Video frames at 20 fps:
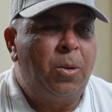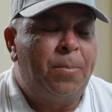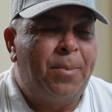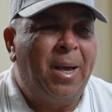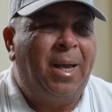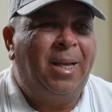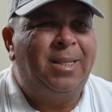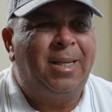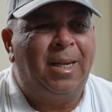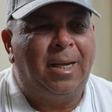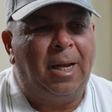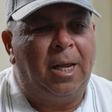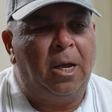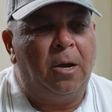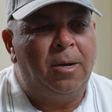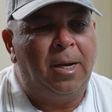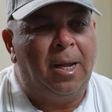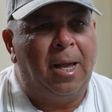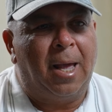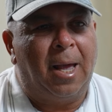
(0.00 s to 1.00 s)
we basically
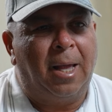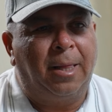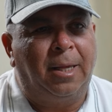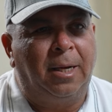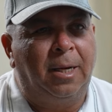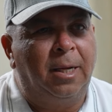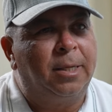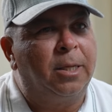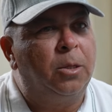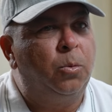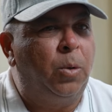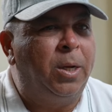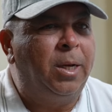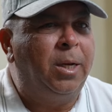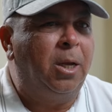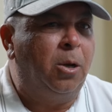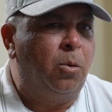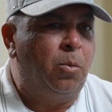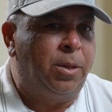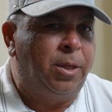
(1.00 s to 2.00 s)
only had the little
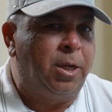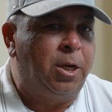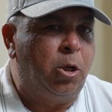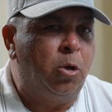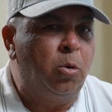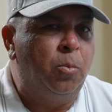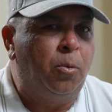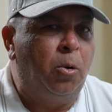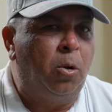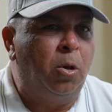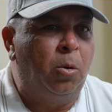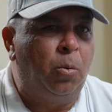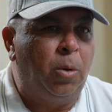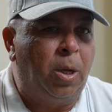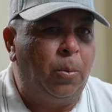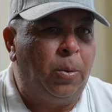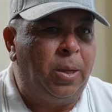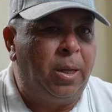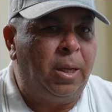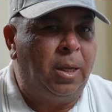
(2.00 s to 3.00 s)
window with the new ball
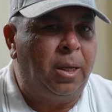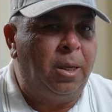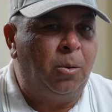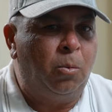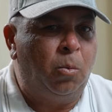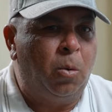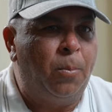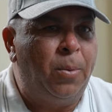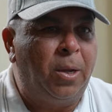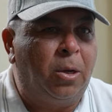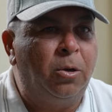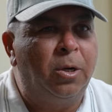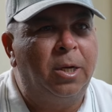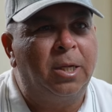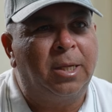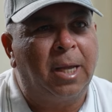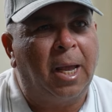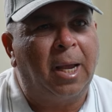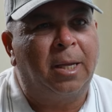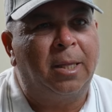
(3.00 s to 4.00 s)
where we could
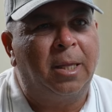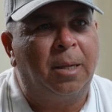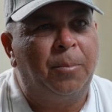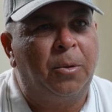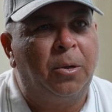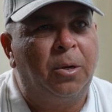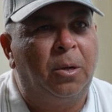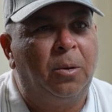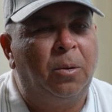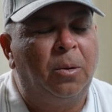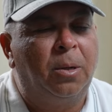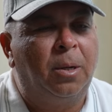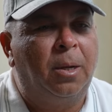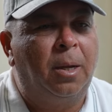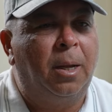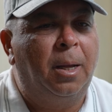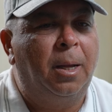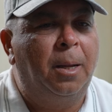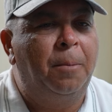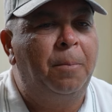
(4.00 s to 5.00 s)
attack them, you know.
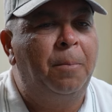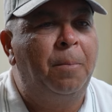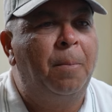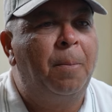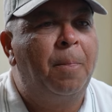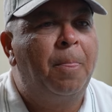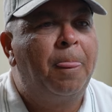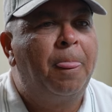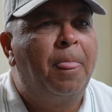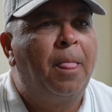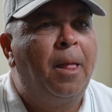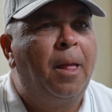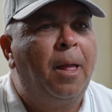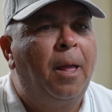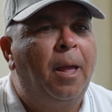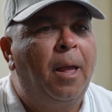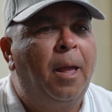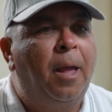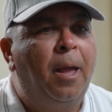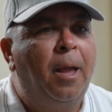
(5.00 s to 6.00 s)

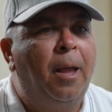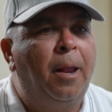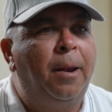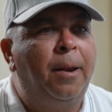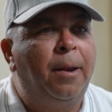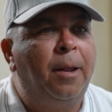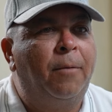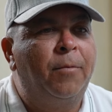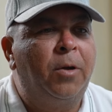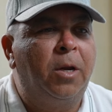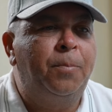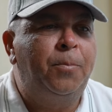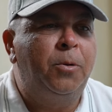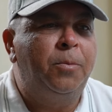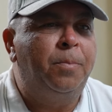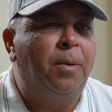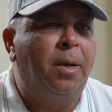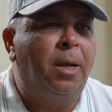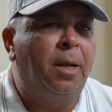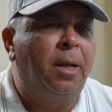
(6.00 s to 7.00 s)
And I've got to
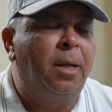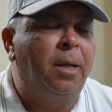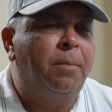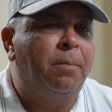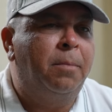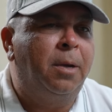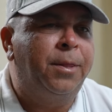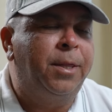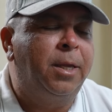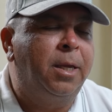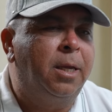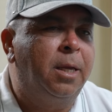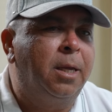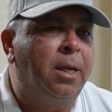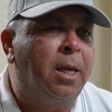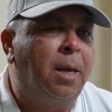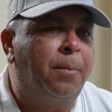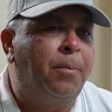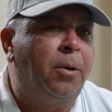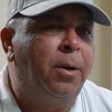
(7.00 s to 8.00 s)
put my thinking
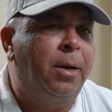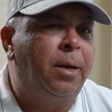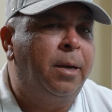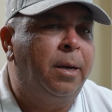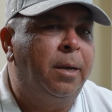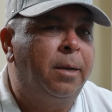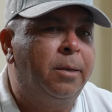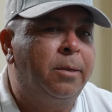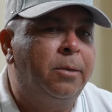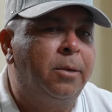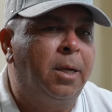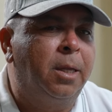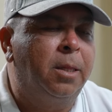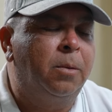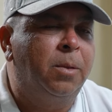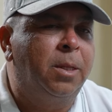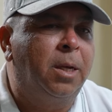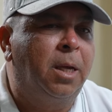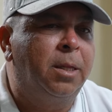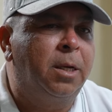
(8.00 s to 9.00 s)
cap on
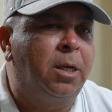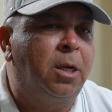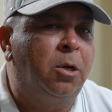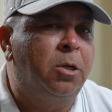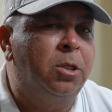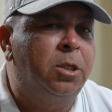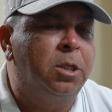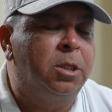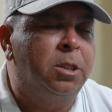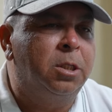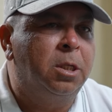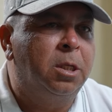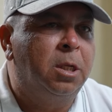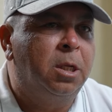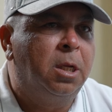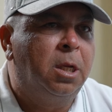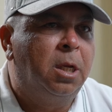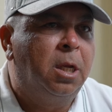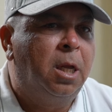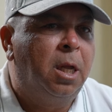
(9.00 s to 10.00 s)
together with other coaches
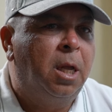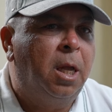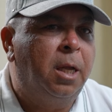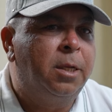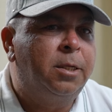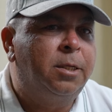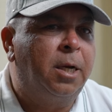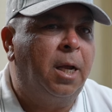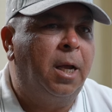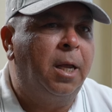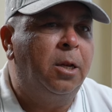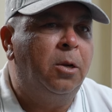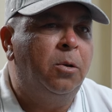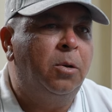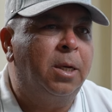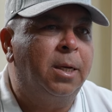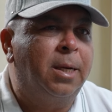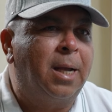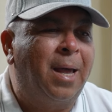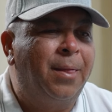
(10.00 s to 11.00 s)
and try and
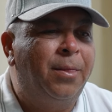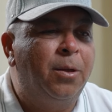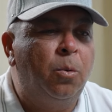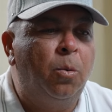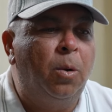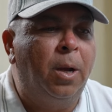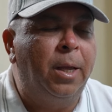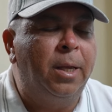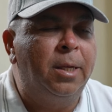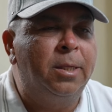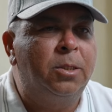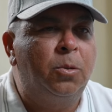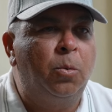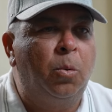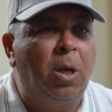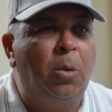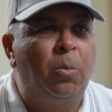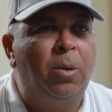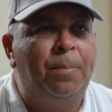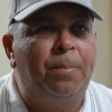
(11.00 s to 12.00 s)
look at other ways
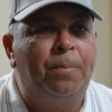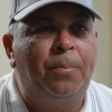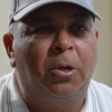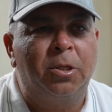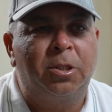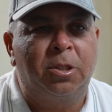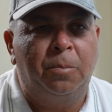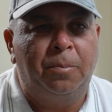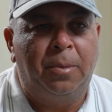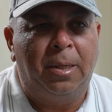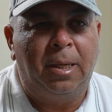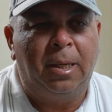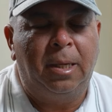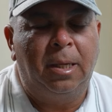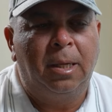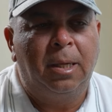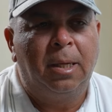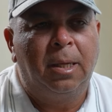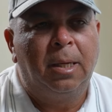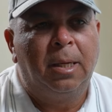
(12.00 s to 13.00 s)
where we
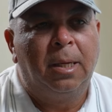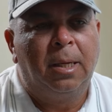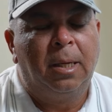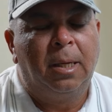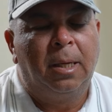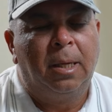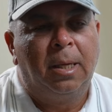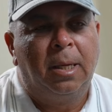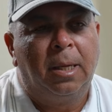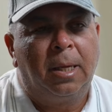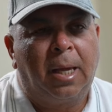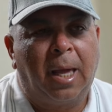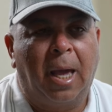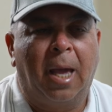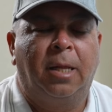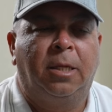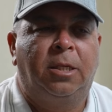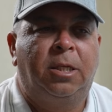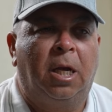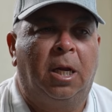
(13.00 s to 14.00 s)
possibly
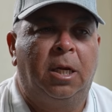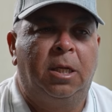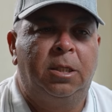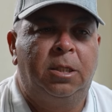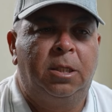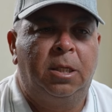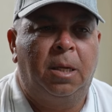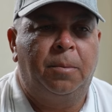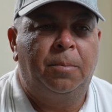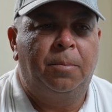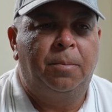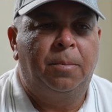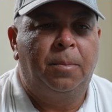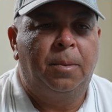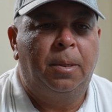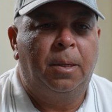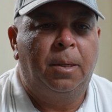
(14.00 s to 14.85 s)
can challenge them.